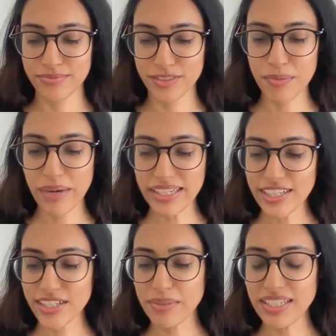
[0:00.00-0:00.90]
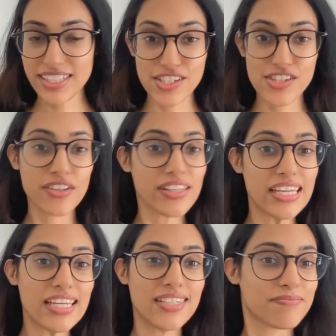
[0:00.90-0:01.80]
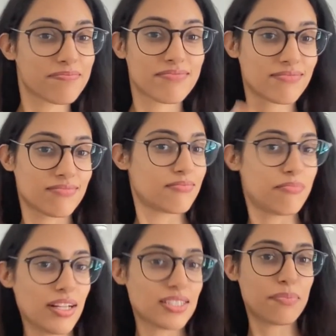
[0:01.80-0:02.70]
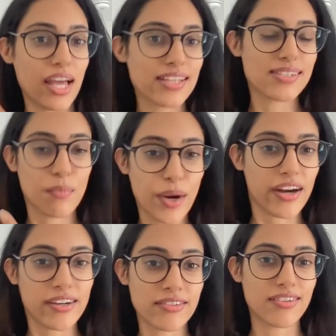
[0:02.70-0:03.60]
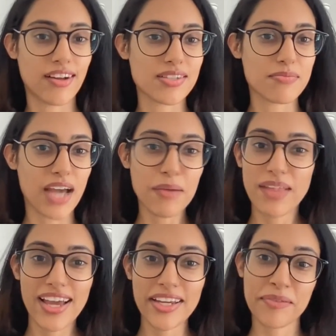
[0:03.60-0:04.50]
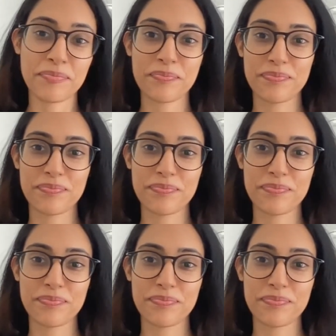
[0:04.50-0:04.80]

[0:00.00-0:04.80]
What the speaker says: Your money could be digitally multiplying somewhere on some timeline.